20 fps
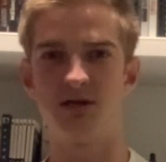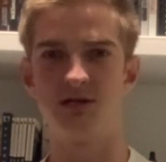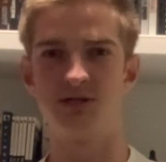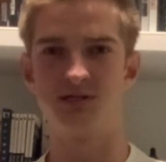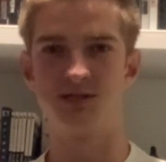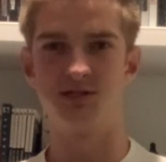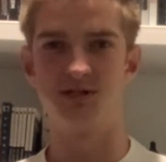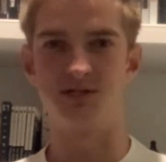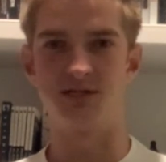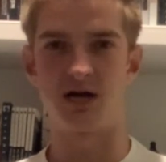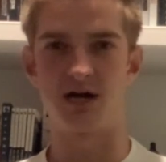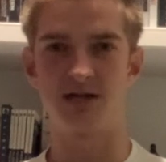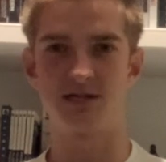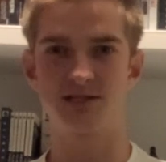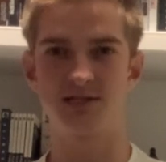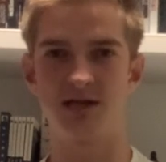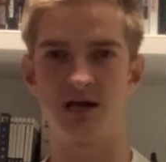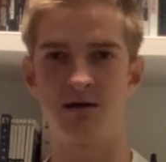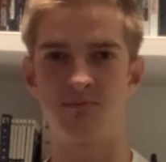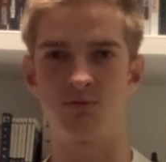His design's
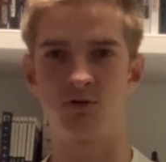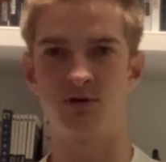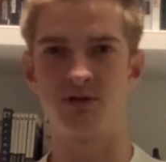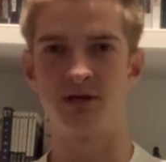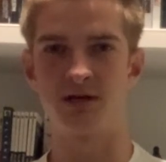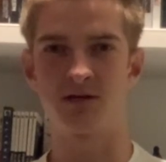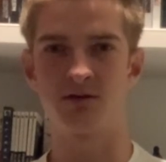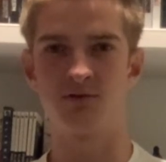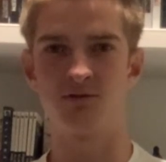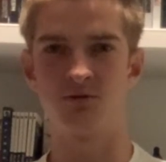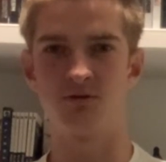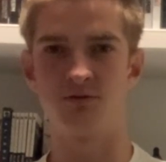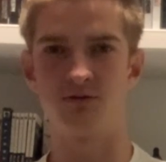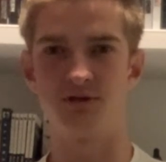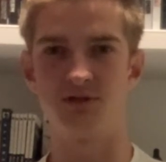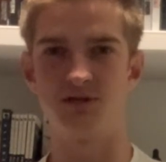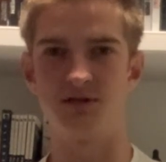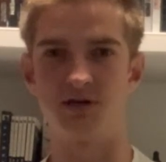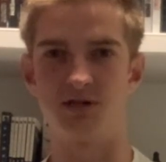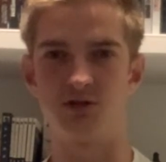not
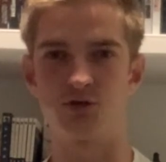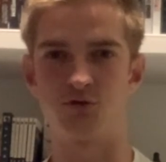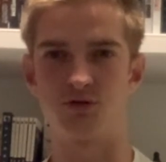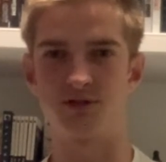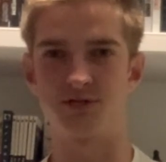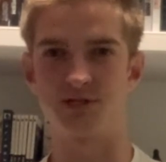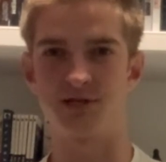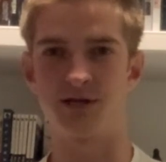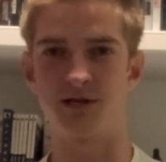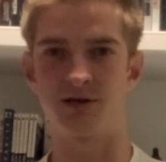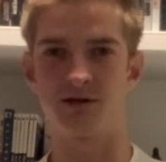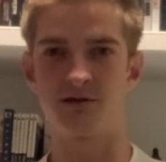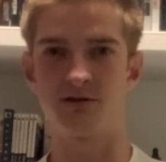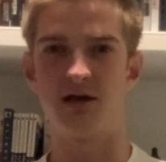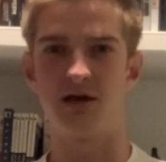particularly interesting,